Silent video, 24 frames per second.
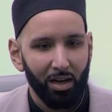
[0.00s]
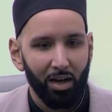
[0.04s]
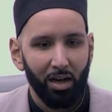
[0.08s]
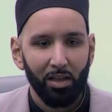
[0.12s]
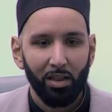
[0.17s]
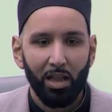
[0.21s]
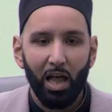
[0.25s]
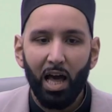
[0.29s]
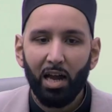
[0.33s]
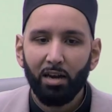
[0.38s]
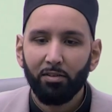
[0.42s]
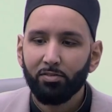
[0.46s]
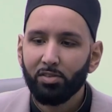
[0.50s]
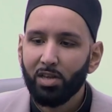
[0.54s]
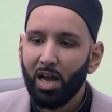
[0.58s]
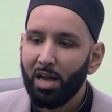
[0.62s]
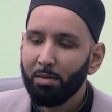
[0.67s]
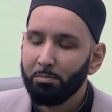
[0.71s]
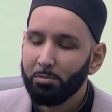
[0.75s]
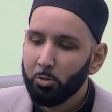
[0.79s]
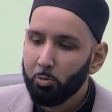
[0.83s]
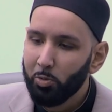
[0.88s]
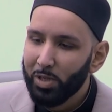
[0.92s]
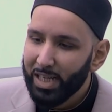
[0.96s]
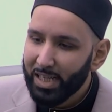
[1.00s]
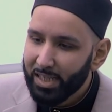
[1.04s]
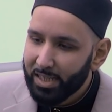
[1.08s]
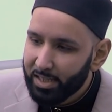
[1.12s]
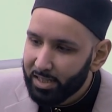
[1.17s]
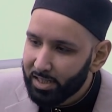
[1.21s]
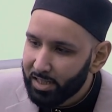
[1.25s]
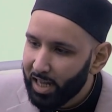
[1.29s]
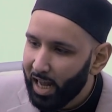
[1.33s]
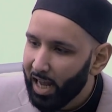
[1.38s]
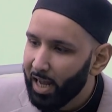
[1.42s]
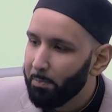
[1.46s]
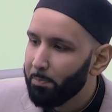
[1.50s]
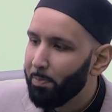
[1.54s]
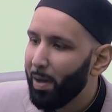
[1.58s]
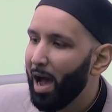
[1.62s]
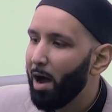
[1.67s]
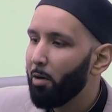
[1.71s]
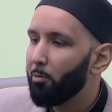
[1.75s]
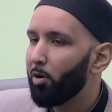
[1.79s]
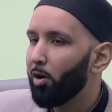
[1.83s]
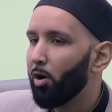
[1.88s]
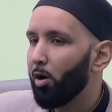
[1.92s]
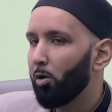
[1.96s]
A lot of times we escape
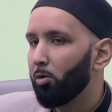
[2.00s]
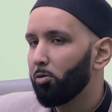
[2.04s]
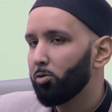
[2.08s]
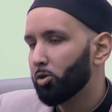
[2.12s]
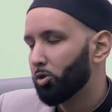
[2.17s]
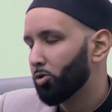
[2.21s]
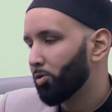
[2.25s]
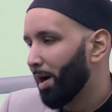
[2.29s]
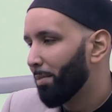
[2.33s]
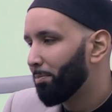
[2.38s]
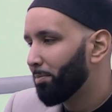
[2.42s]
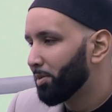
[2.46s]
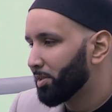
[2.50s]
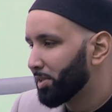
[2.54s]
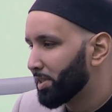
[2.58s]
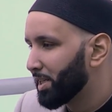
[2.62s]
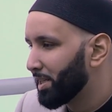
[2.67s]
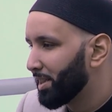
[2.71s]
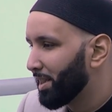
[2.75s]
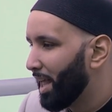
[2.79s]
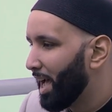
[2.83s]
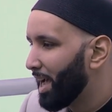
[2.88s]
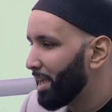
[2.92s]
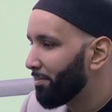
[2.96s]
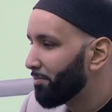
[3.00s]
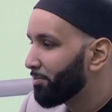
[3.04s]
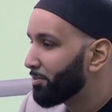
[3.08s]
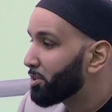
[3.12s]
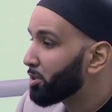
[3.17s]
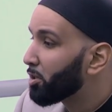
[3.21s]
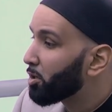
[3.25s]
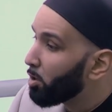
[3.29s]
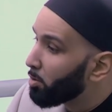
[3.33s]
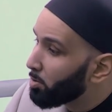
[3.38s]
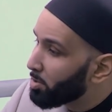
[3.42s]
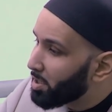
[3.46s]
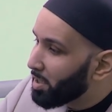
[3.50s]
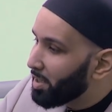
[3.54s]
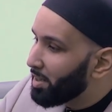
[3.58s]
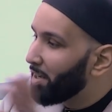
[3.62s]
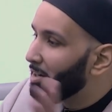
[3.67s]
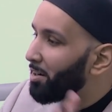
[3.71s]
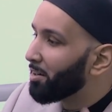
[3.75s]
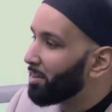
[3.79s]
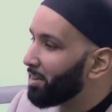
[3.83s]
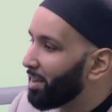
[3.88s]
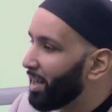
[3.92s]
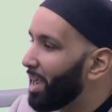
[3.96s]
our own troubles in life to go to
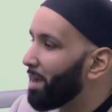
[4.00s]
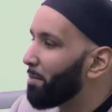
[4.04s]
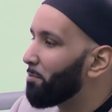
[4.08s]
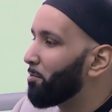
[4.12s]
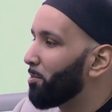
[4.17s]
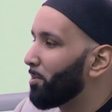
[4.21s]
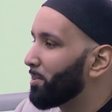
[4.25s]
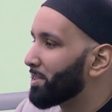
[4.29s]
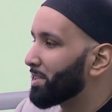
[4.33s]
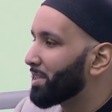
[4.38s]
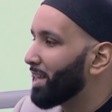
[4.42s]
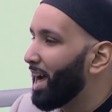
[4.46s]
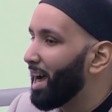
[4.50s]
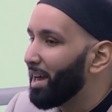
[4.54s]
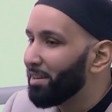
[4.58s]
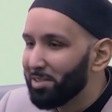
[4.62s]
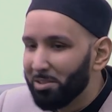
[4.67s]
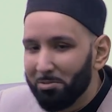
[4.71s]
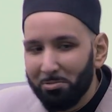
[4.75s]
their glamorous lives,